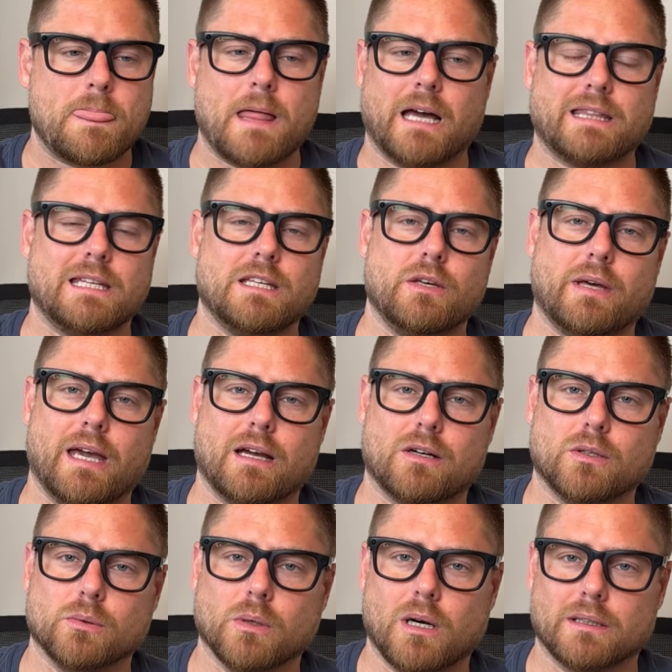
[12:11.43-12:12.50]
I think you can't
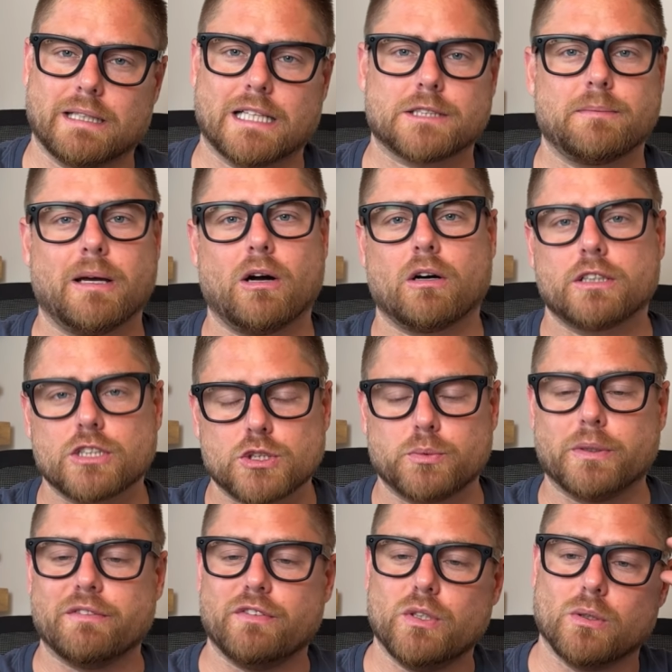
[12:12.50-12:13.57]
go wrong. That's my honest
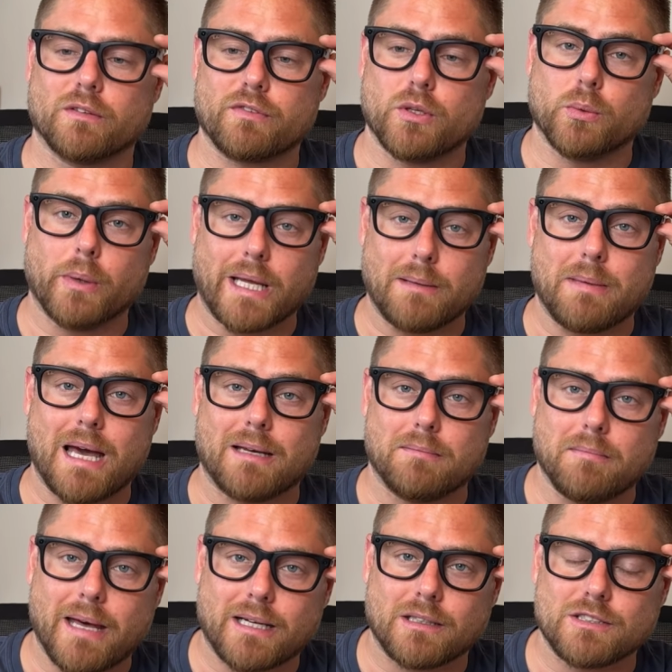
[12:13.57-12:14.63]
review of the Ray-Ban
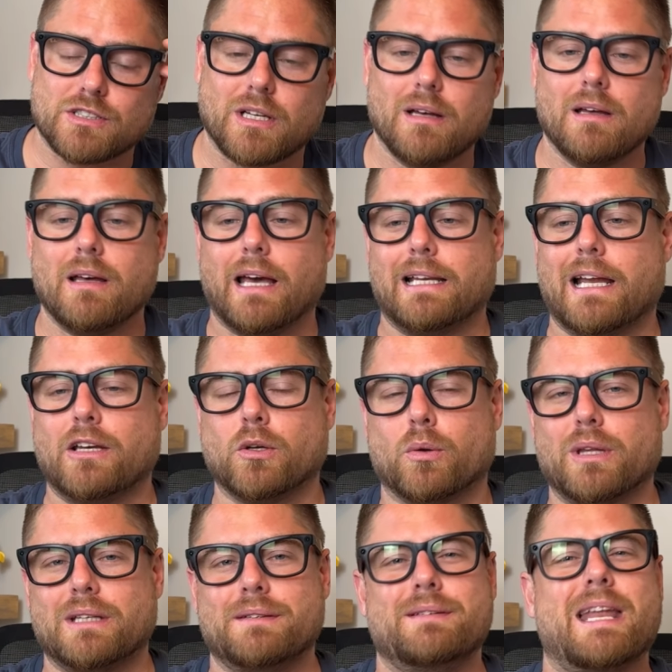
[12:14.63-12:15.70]
Metas. And I know
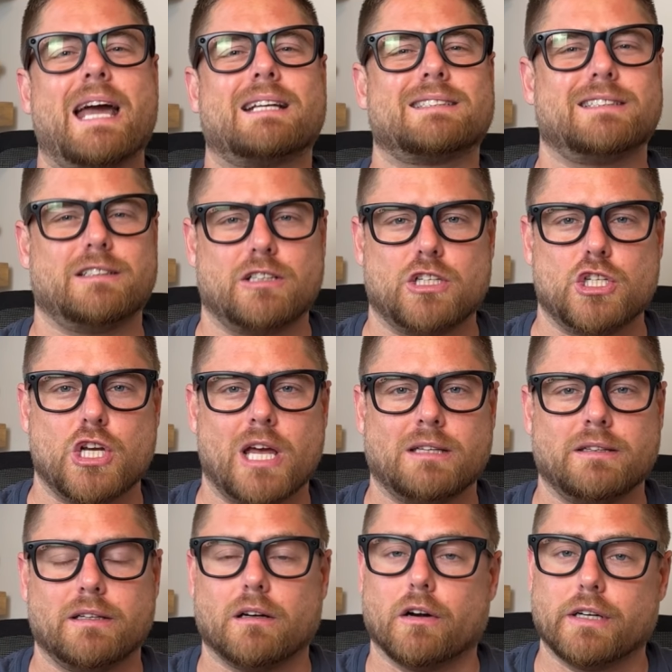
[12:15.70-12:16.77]
the next gen,
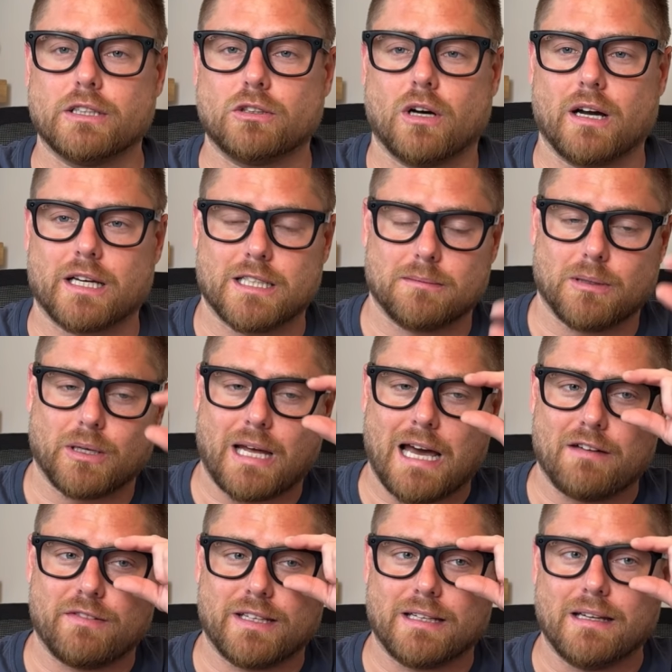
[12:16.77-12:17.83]
they're already talking about
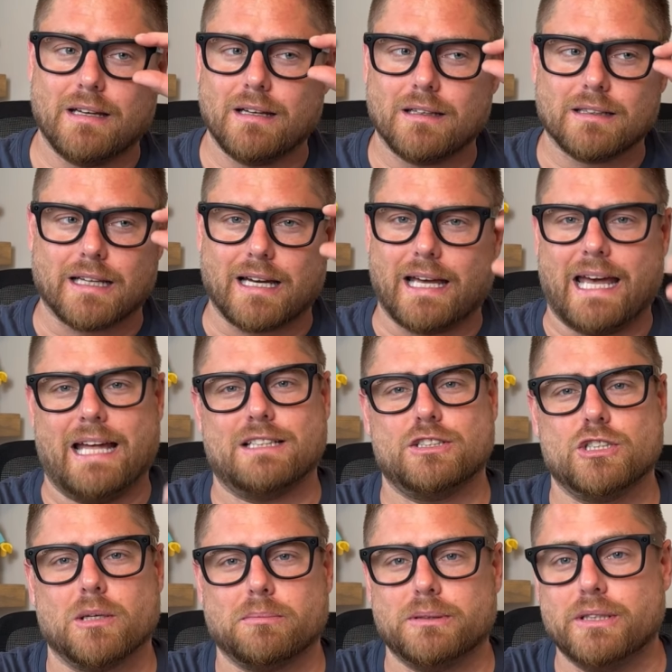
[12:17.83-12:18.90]
having like a
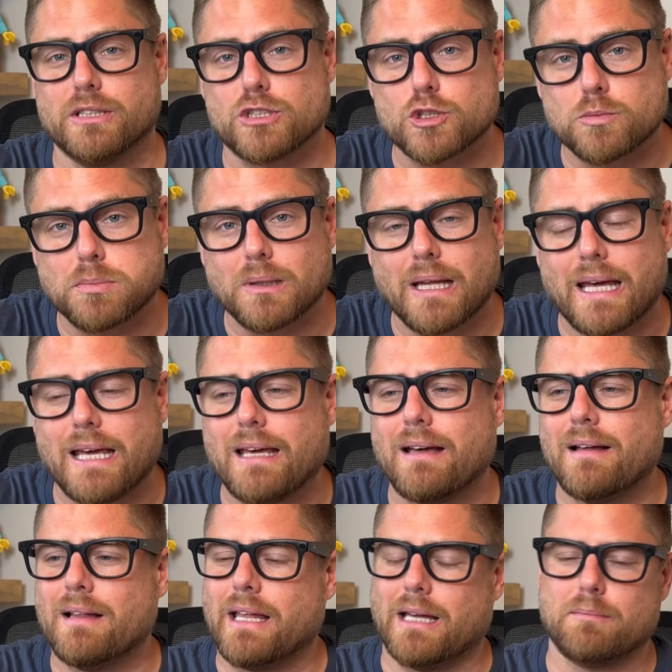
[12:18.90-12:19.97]
heads-up display
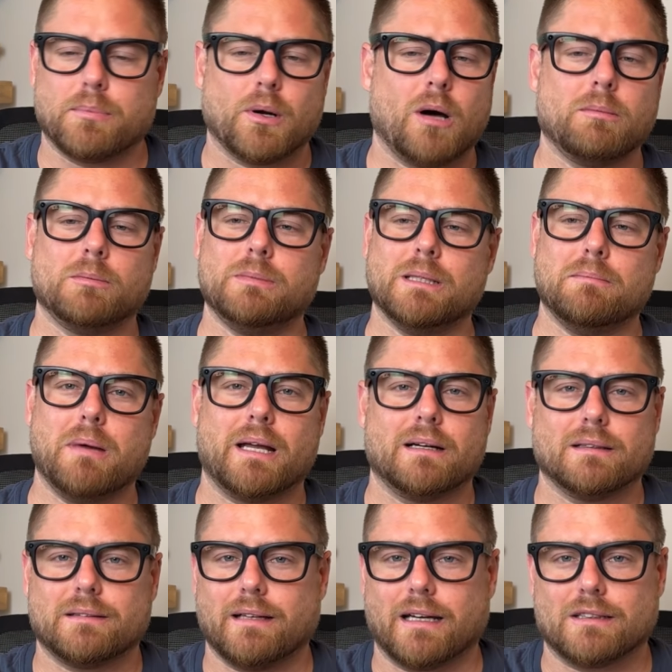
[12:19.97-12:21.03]
and probably better
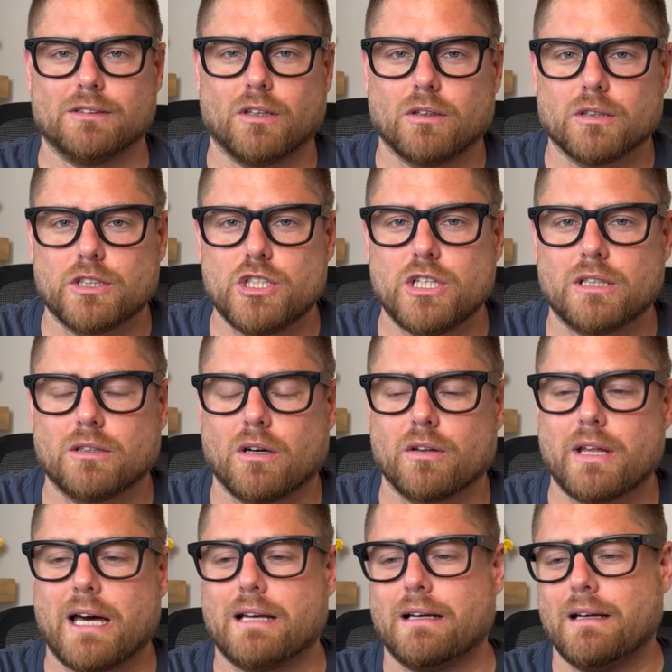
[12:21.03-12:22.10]
technology and all
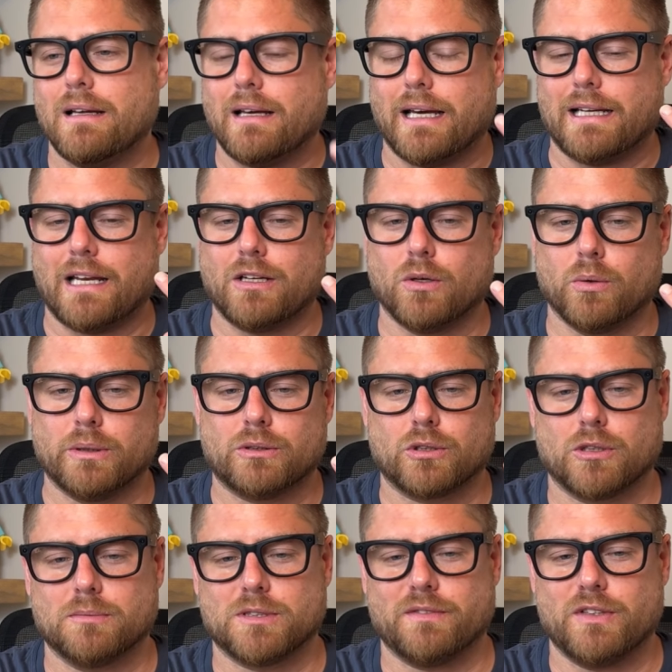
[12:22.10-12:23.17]
that. And I know in
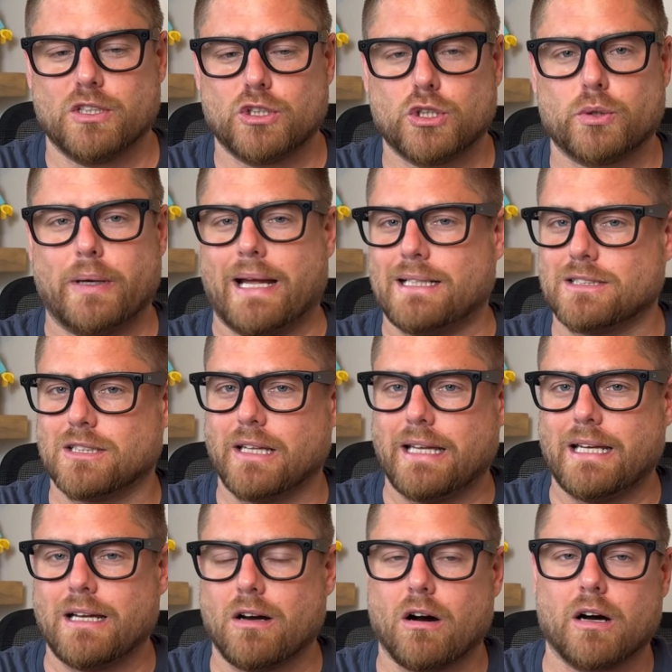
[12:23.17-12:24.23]
terms of the
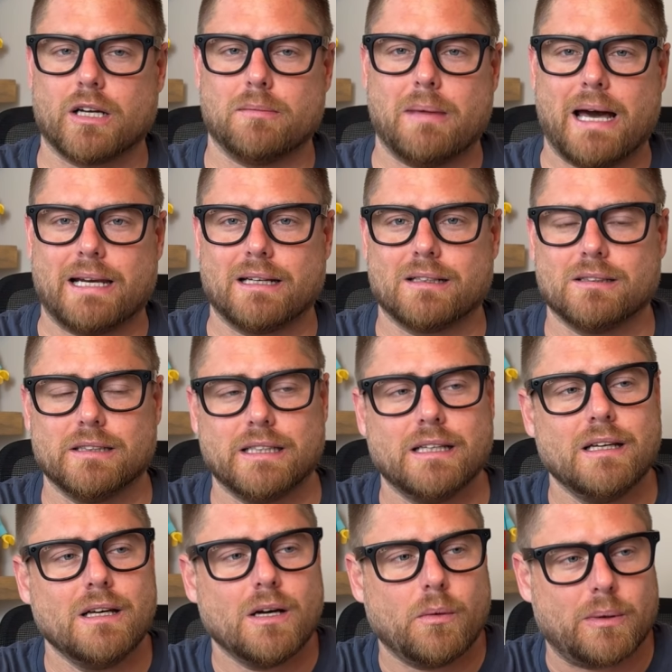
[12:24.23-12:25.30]
translating, automatically
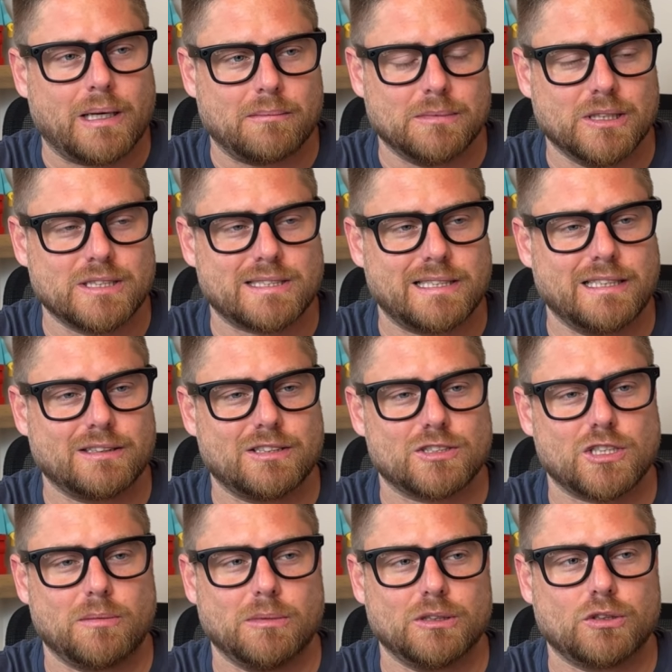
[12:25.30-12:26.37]
when I'm listening to
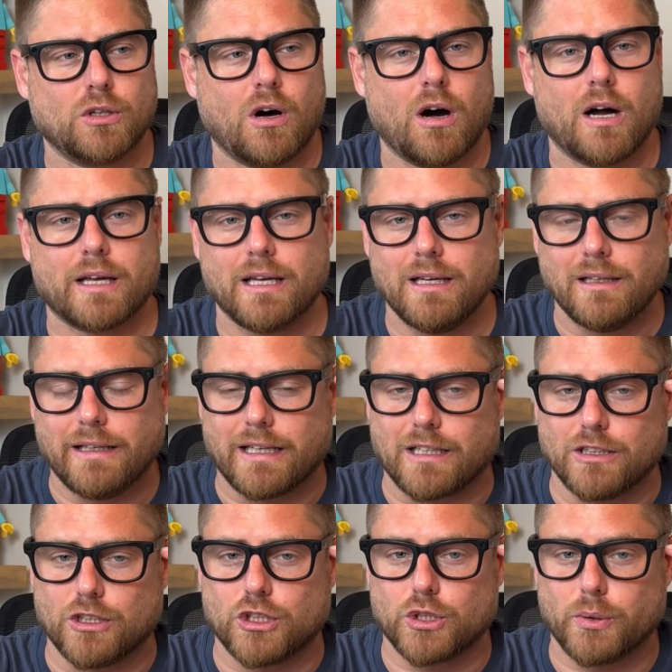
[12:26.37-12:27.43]
someone talk, it
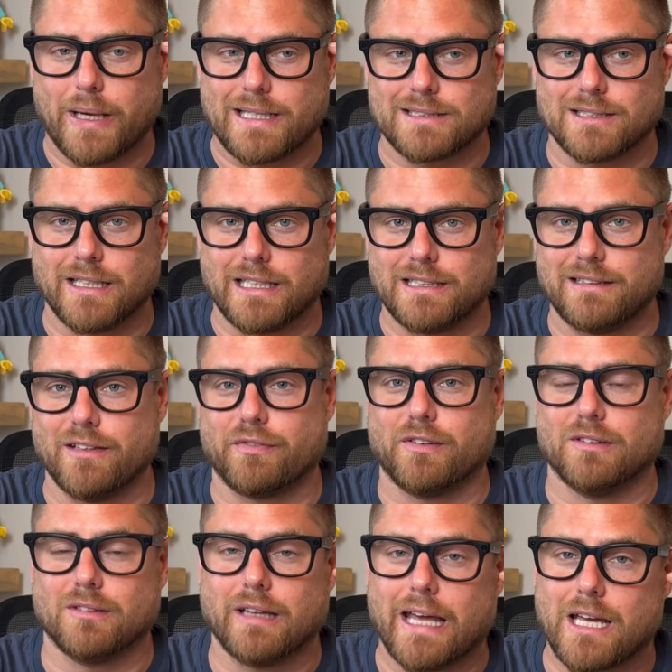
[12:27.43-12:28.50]
could translate
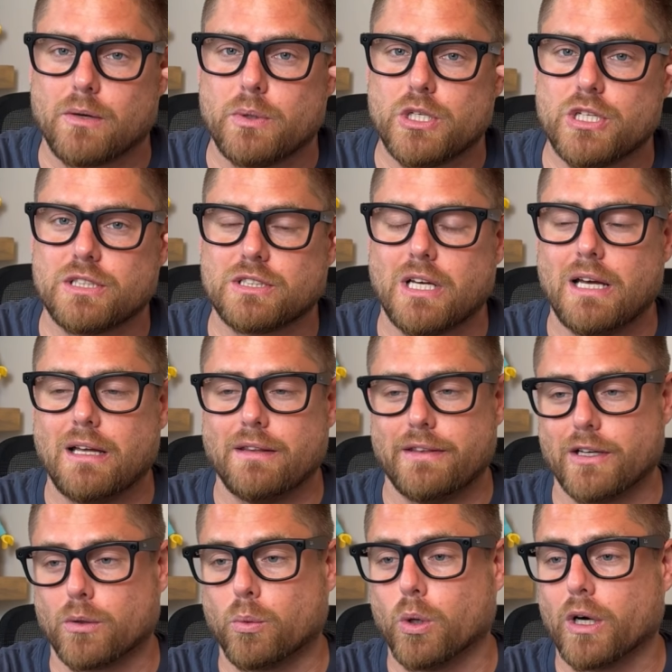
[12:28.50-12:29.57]
different languages.
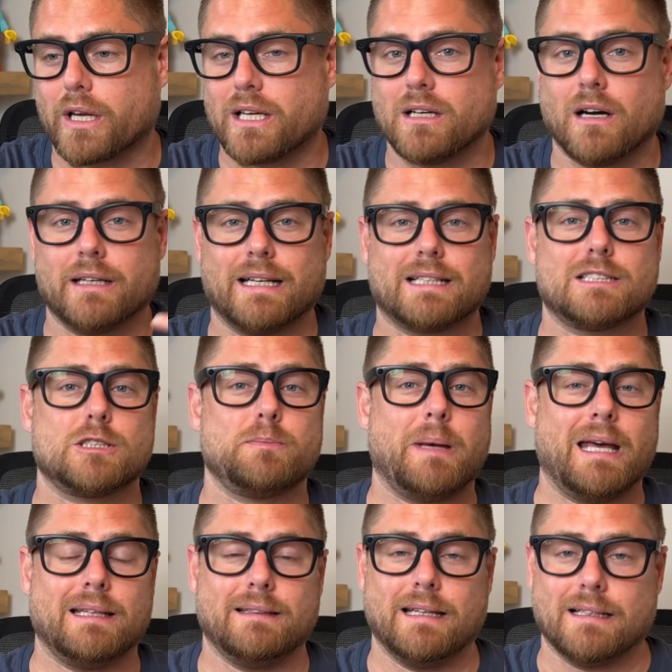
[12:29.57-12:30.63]
They're working on
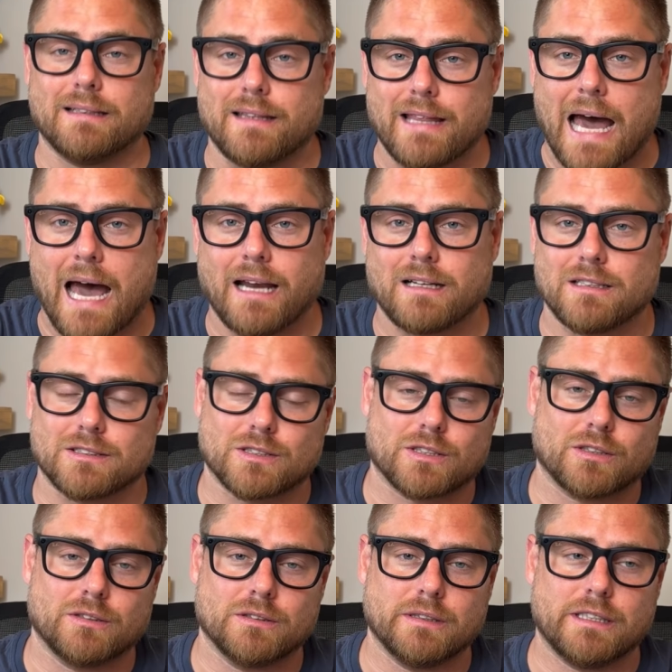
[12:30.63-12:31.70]
expanding that because
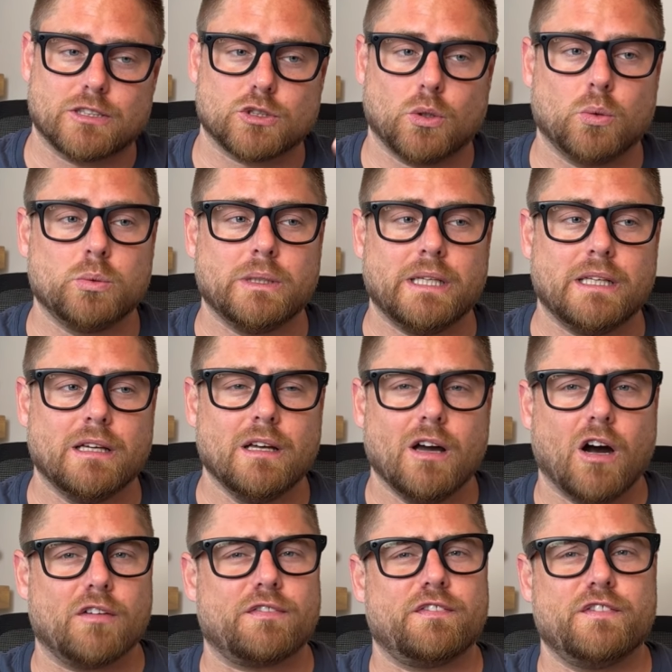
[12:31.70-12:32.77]
currently it's only
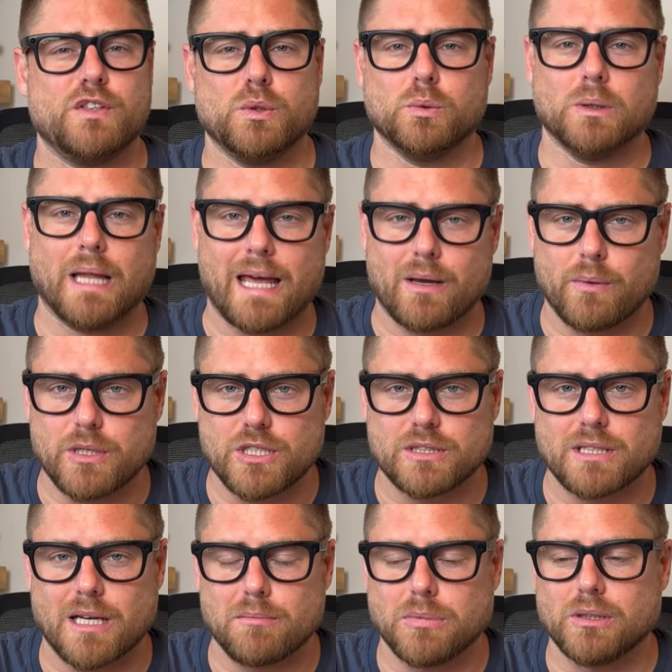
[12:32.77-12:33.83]
a few languages,
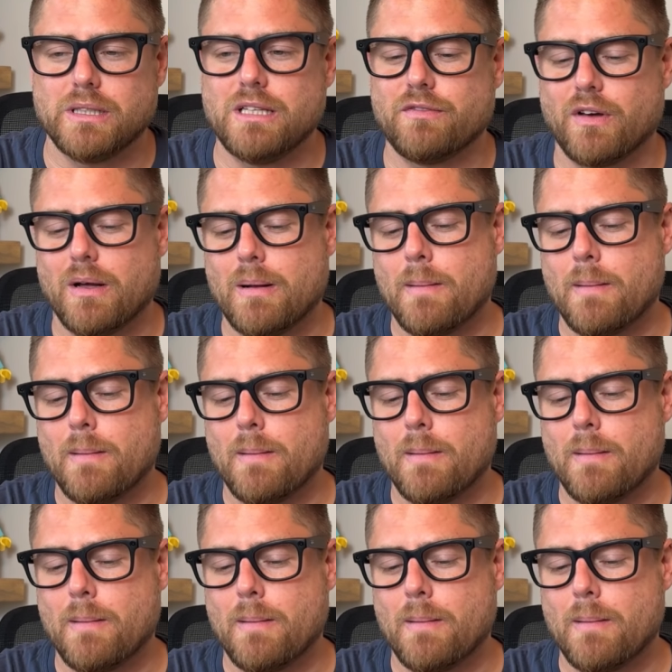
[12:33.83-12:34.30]
I believe.